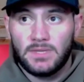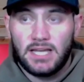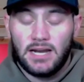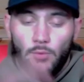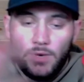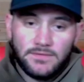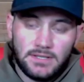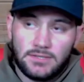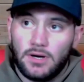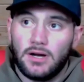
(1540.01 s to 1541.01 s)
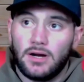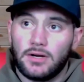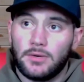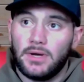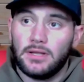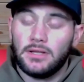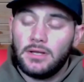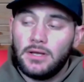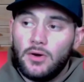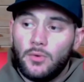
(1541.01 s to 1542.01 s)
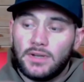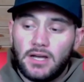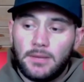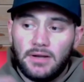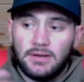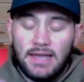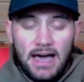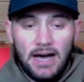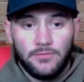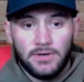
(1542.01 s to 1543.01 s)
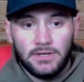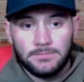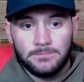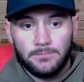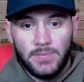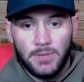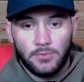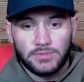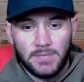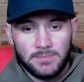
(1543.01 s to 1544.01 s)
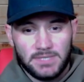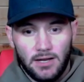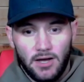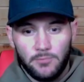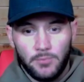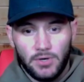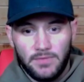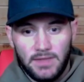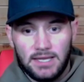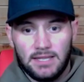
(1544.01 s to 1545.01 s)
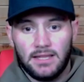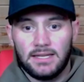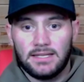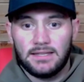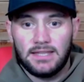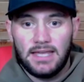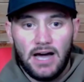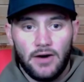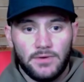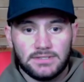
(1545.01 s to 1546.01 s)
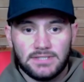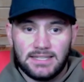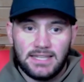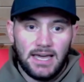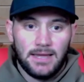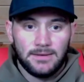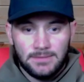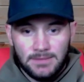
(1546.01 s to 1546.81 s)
this kind of weaves into our hunger, but when I talk about an alpha, people sometimes get off put thinking like the alpha is like that